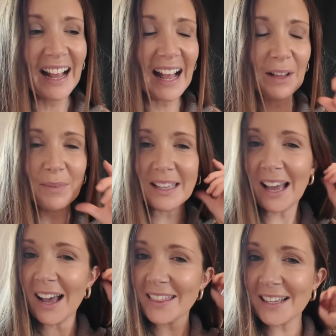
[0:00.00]
Yeah,
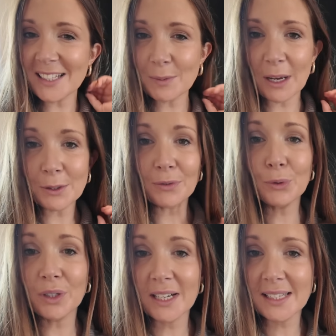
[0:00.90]
I think sometimes with
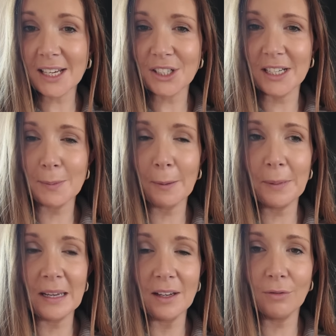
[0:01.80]
organisation, it's about
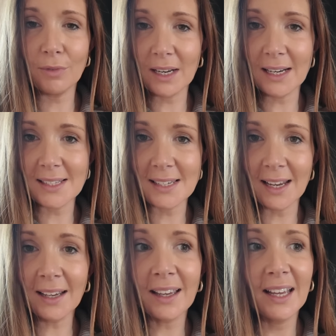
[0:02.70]
being
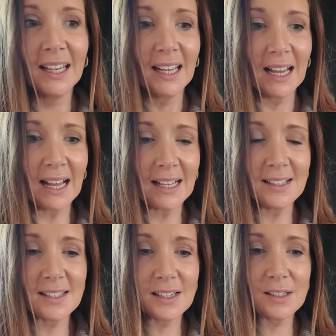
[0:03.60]
realistic.
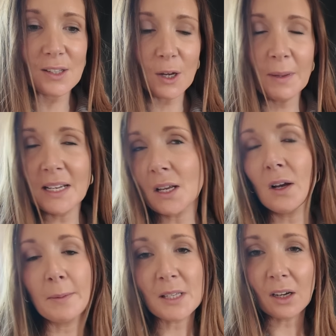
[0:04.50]
And so many
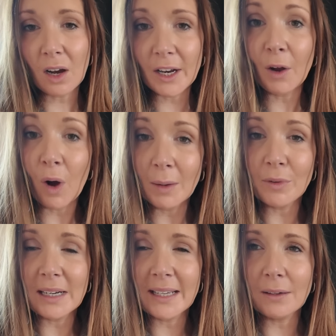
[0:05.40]
times, like, I know I'm
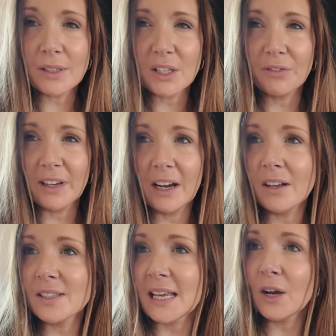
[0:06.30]
really guilty of it. I'll
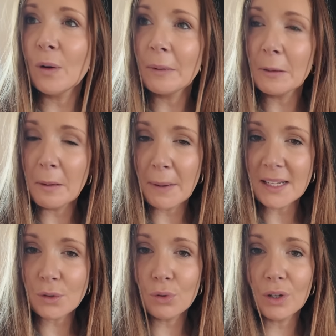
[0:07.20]
say, oh, I'm going to be
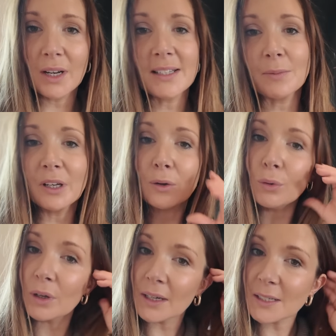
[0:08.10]
better organised. I'm going to
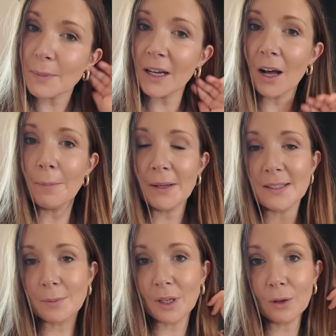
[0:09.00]
organise my cupboards.
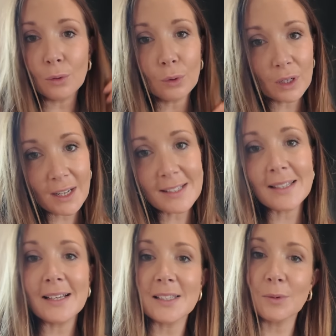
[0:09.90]
I'm going to organise
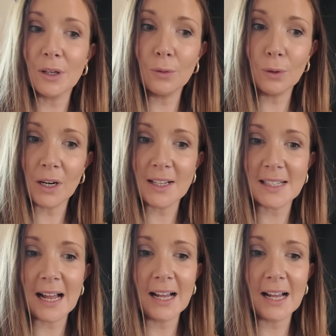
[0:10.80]
this. I'm going to organise that.